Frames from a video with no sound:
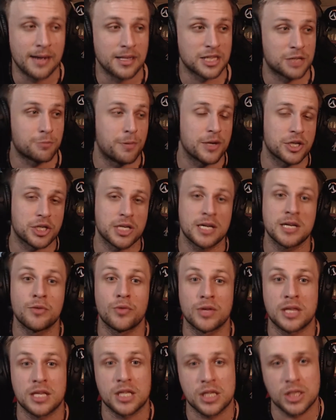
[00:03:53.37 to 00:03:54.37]
especially
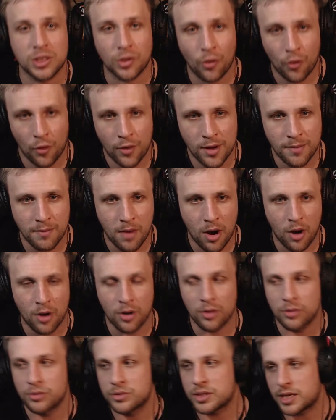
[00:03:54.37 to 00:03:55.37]
with the story
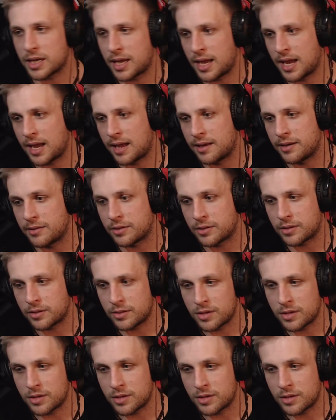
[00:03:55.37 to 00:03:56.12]
mode and,